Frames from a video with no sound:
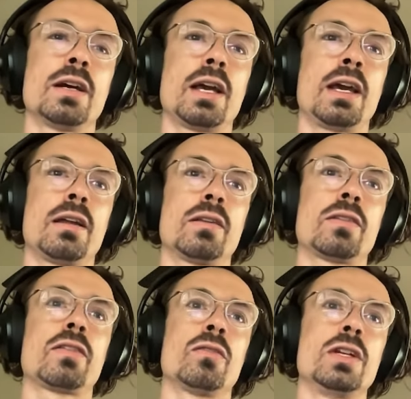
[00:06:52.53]

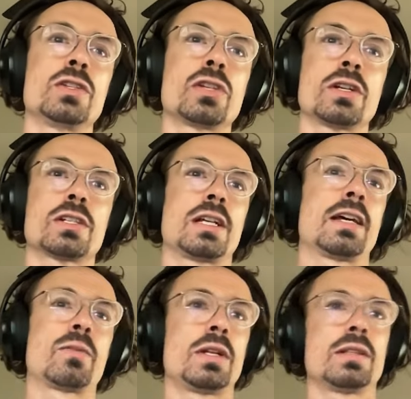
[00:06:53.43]
And the engineers are
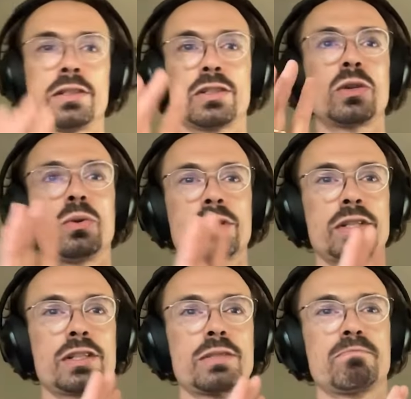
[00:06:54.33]
like, well, this code
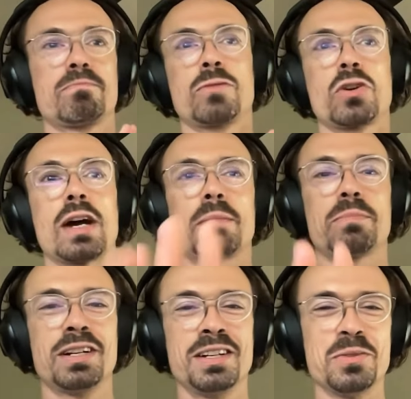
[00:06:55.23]
is crap.
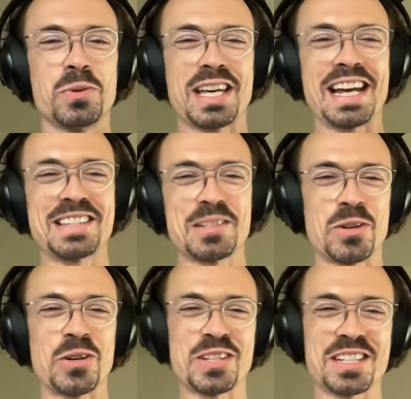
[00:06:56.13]
We can't
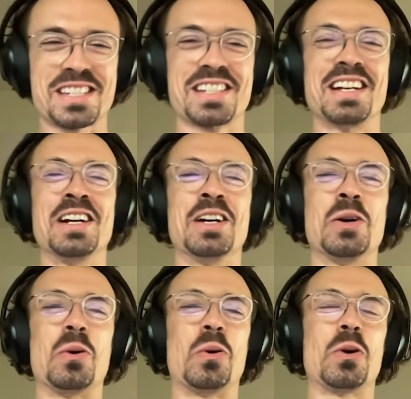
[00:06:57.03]
deploy this.
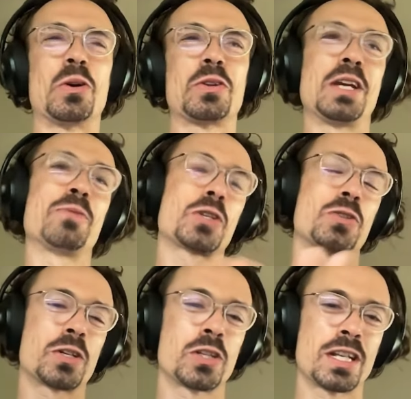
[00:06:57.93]
Or the
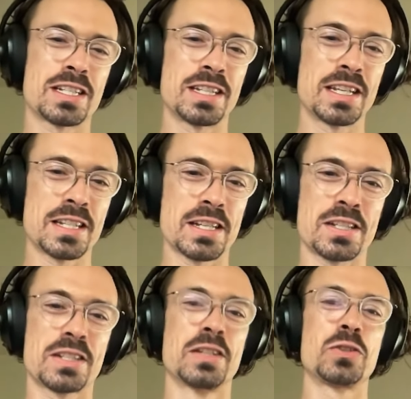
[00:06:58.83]
infrastructure doesn't
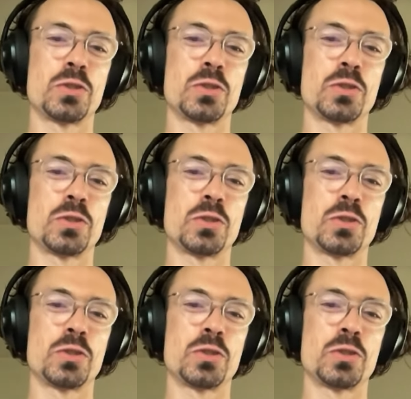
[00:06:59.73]
exist to